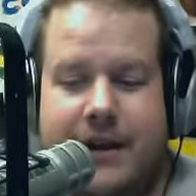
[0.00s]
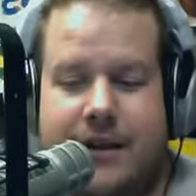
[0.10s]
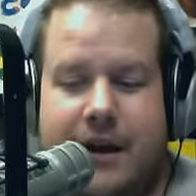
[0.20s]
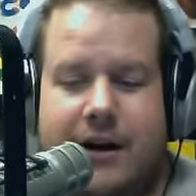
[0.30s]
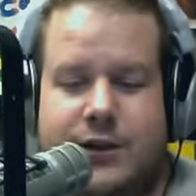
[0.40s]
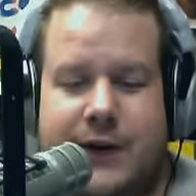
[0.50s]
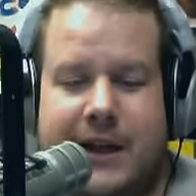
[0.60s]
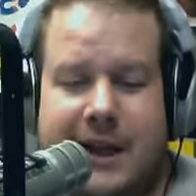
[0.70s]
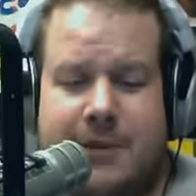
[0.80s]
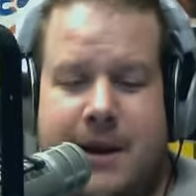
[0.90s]
The
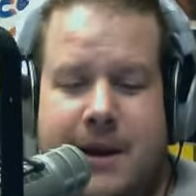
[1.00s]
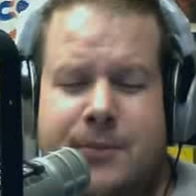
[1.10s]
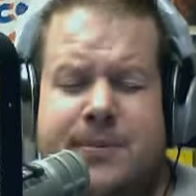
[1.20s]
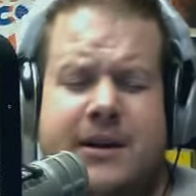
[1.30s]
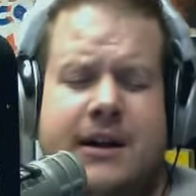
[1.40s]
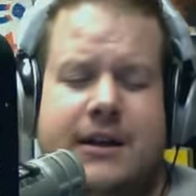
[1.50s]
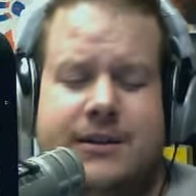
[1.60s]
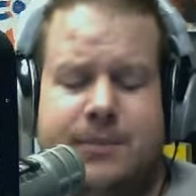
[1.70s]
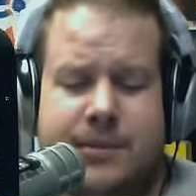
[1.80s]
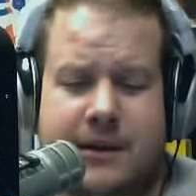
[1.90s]
Huntsville, Alabama,
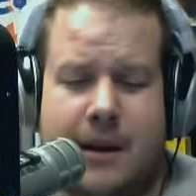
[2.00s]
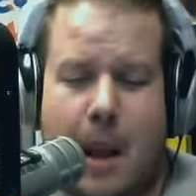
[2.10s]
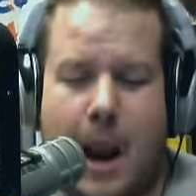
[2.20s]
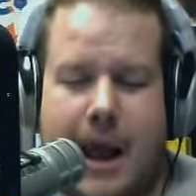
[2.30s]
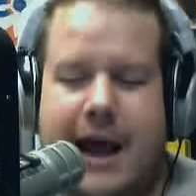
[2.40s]
uh, uh